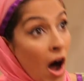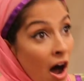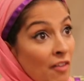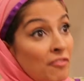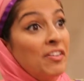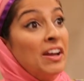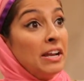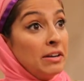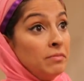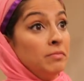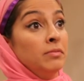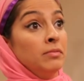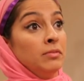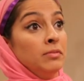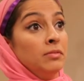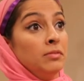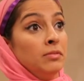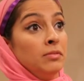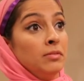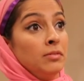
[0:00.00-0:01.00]
Oven,
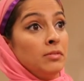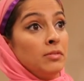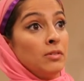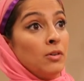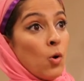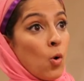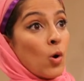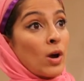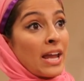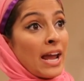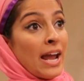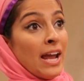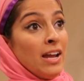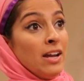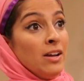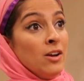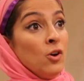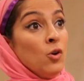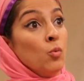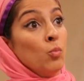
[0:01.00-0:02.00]

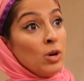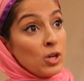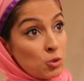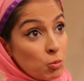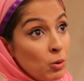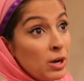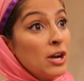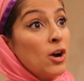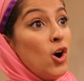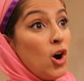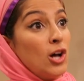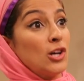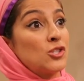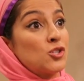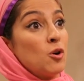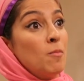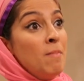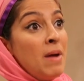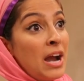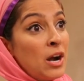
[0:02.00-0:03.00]
okay? Which we
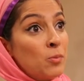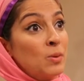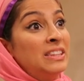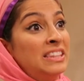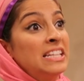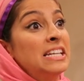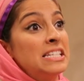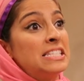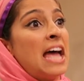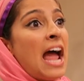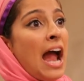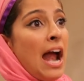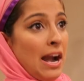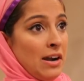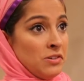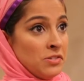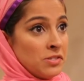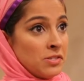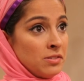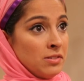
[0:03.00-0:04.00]
also made with these
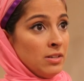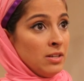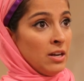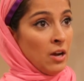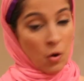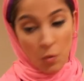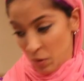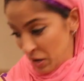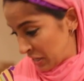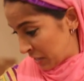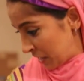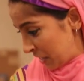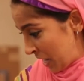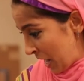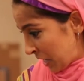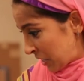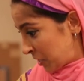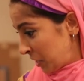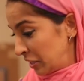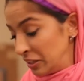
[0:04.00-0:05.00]
hands. We
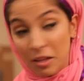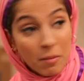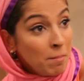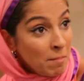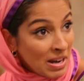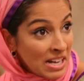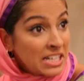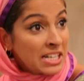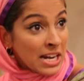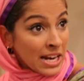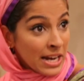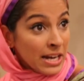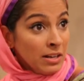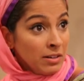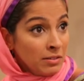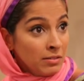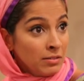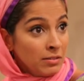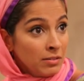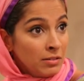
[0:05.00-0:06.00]
collected the
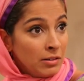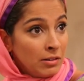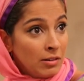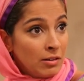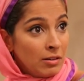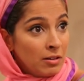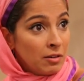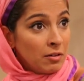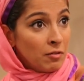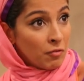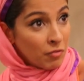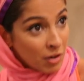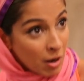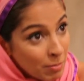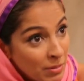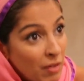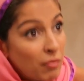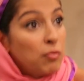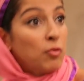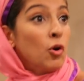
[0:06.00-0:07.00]
mitti from
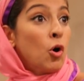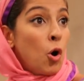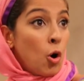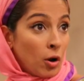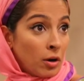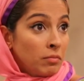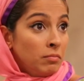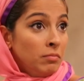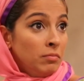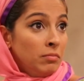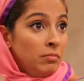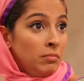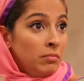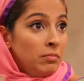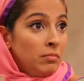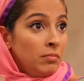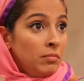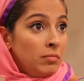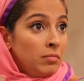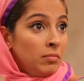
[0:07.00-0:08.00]
the floor,
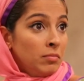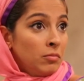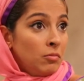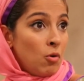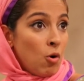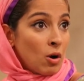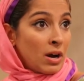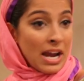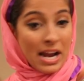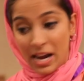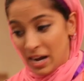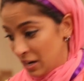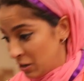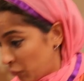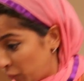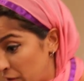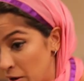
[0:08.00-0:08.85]
okay?